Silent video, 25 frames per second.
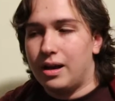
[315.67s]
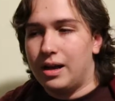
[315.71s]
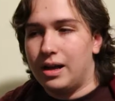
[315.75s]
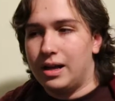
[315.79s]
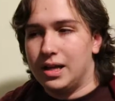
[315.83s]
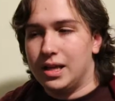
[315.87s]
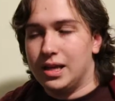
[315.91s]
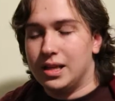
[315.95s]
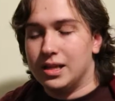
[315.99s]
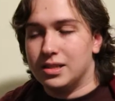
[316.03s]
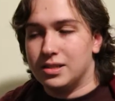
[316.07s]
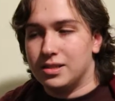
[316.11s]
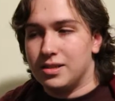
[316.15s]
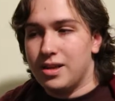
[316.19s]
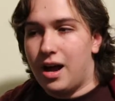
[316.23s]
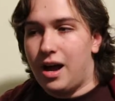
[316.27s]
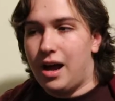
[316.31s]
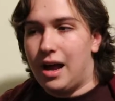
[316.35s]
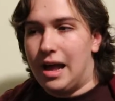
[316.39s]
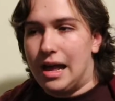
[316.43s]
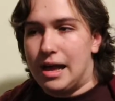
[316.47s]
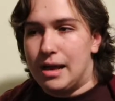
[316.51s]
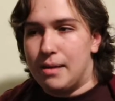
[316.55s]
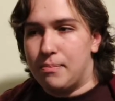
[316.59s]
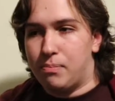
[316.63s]
It's
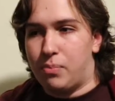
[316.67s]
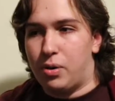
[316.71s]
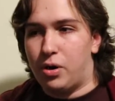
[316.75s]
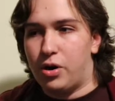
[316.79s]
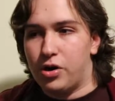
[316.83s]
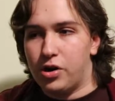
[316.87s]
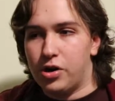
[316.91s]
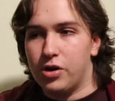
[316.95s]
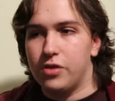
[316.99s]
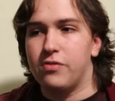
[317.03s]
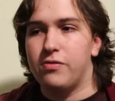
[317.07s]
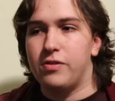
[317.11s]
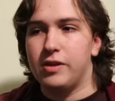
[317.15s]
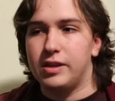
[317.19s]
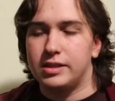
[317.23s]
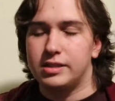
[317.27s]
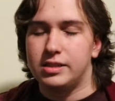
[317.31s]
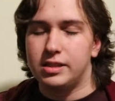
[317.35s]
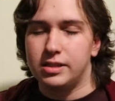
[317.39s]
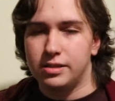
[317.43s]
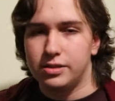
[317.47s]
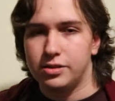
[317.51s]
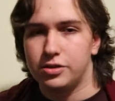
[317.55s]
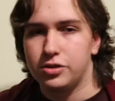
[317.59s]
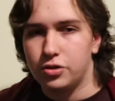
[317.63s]
not a
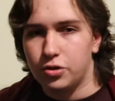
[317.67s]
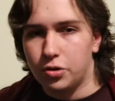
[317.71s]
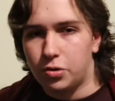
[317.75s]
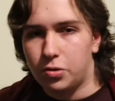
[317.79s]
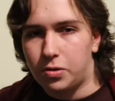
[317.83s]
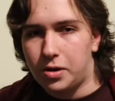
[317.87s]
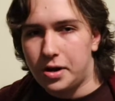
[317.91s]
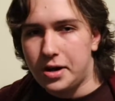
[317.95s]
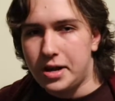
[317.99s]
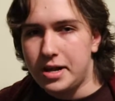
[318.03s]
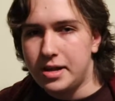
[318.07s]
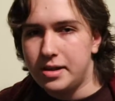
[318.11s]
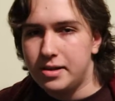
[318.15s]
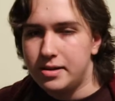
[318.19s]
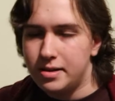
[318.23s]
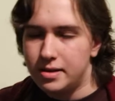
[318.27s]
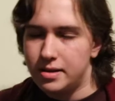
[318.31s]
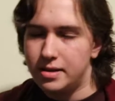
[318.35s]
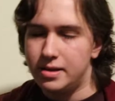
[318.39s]
perfect story.